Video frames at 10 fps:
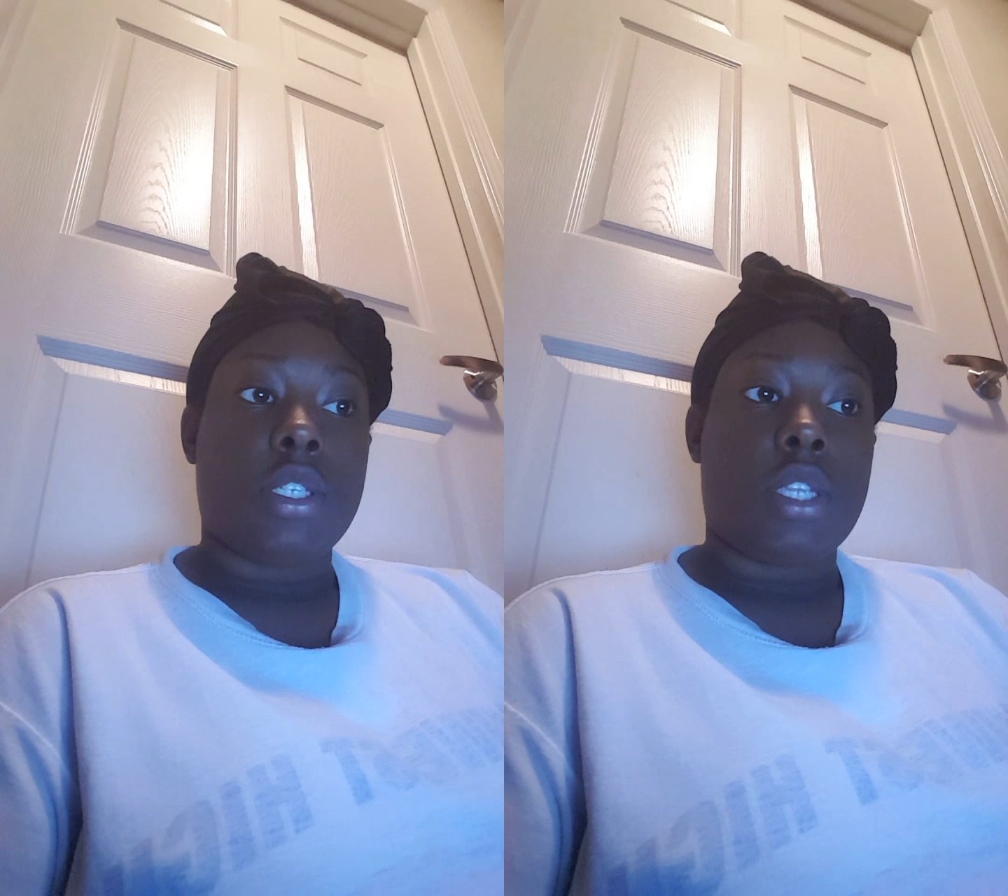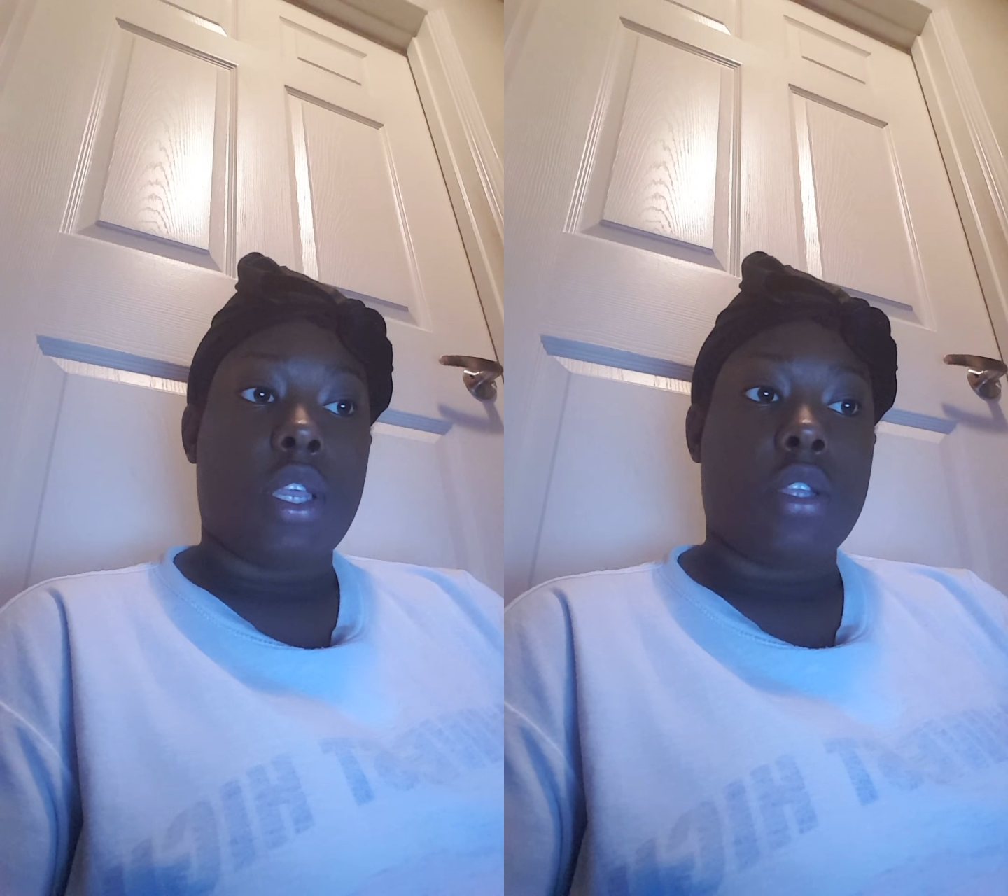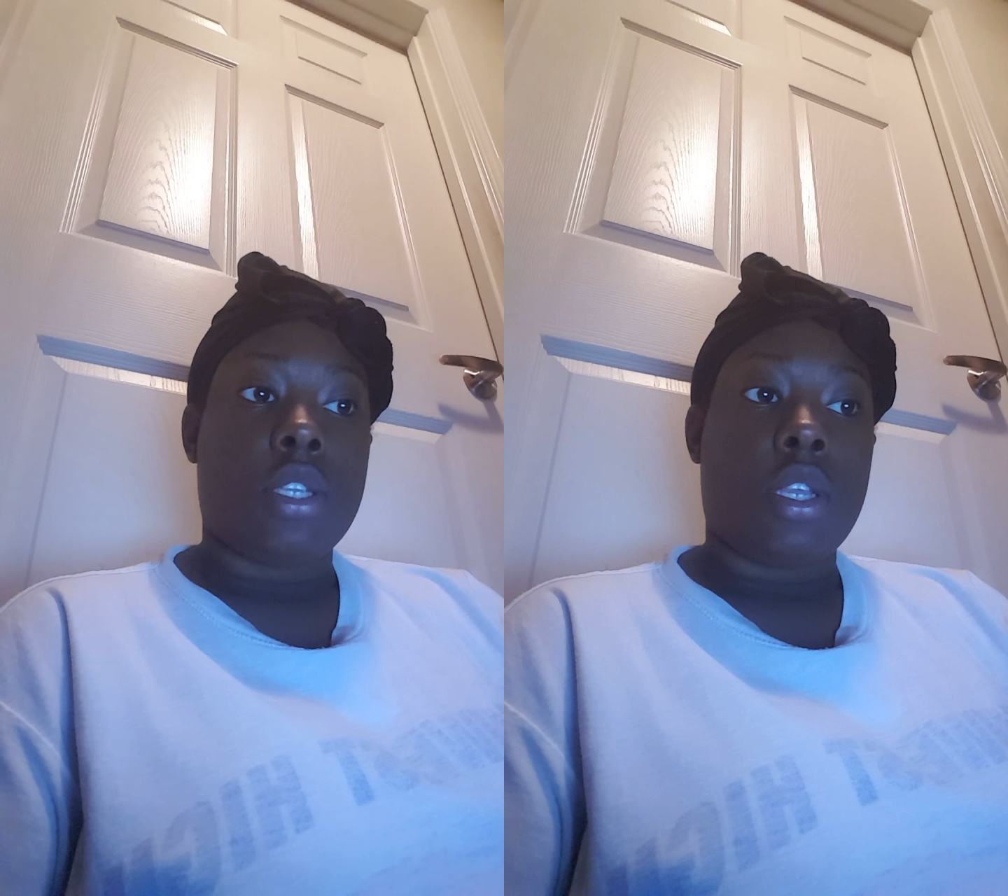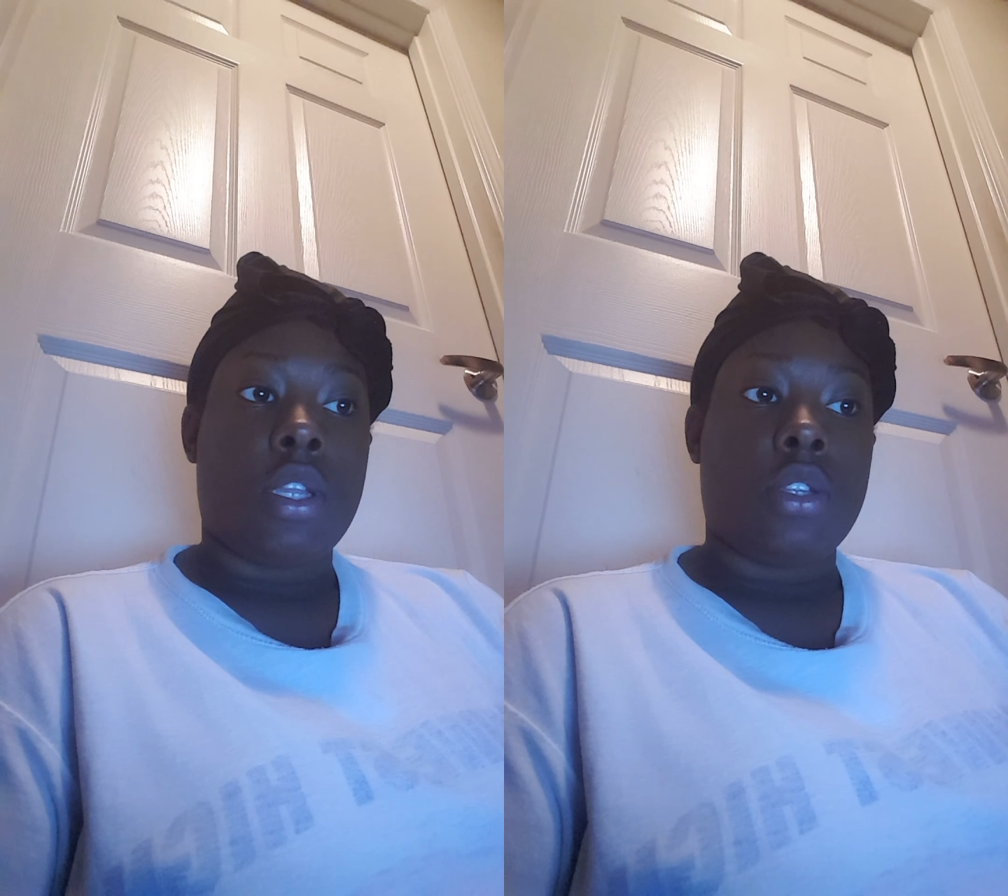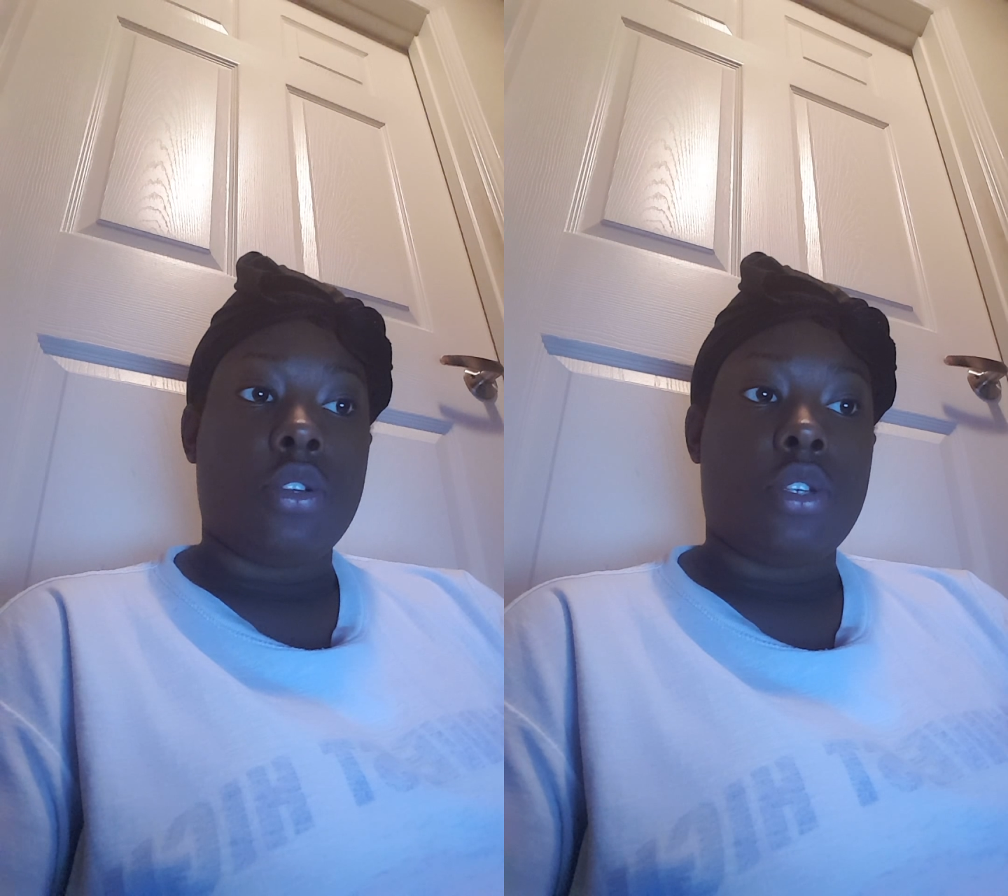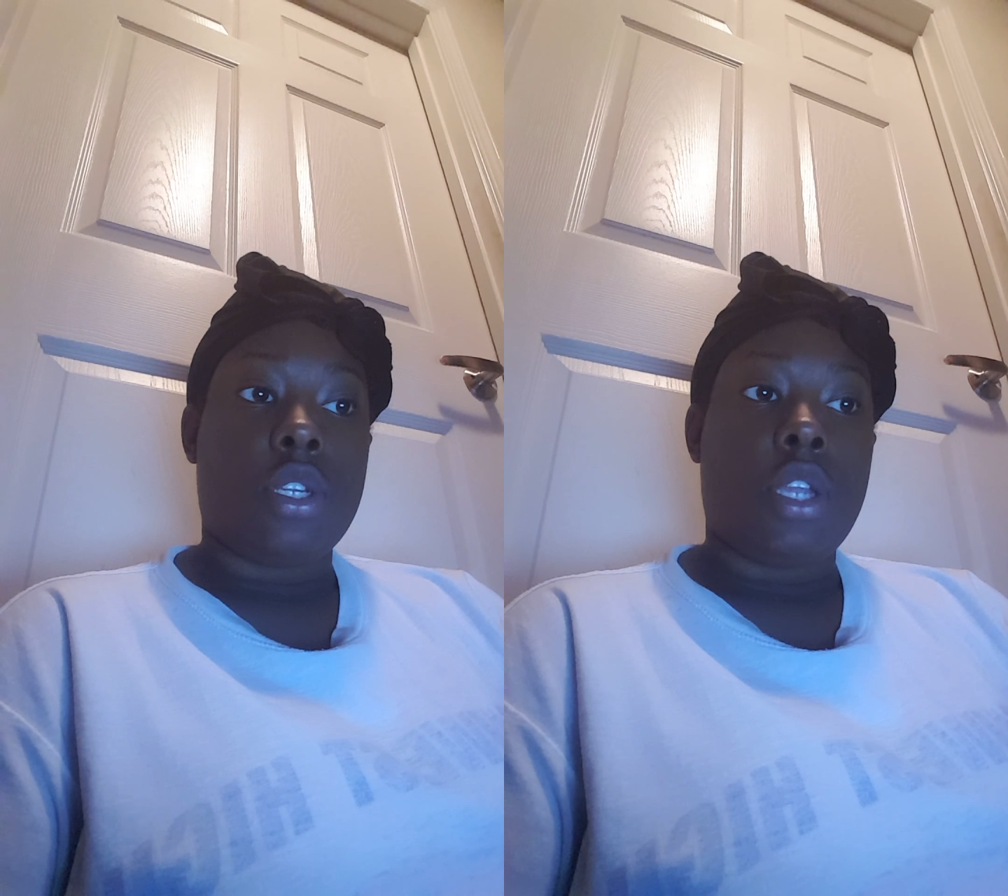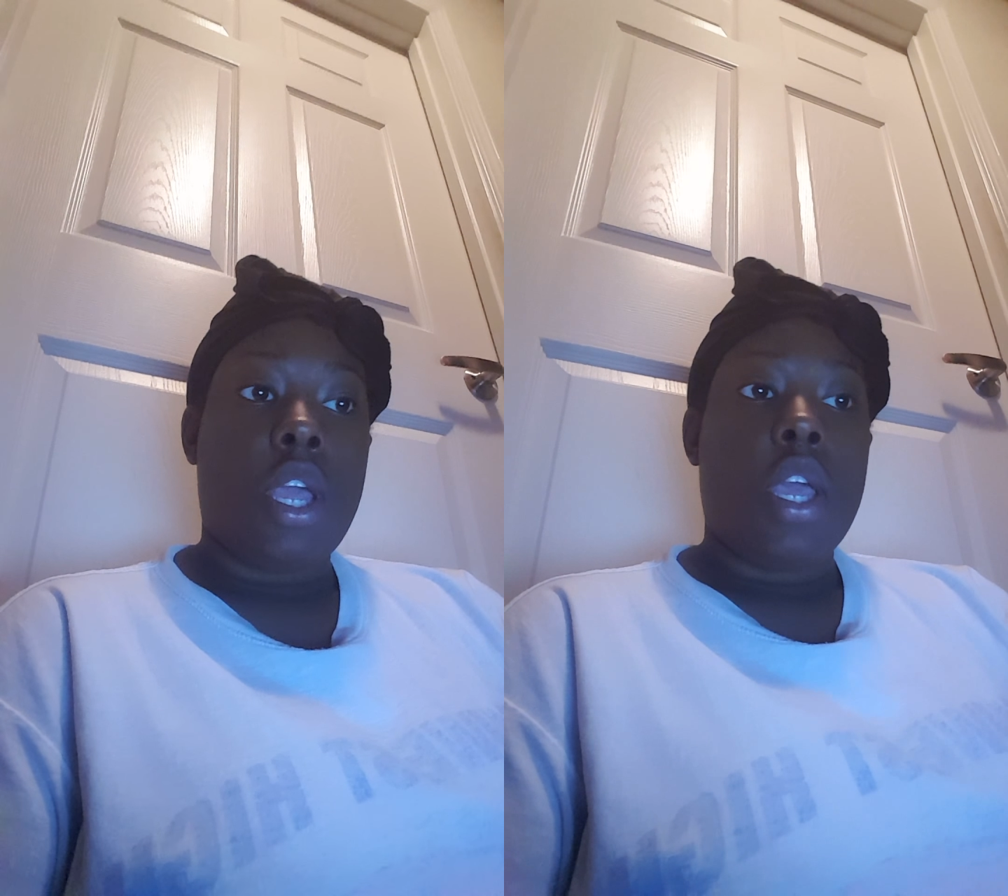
skills, and industry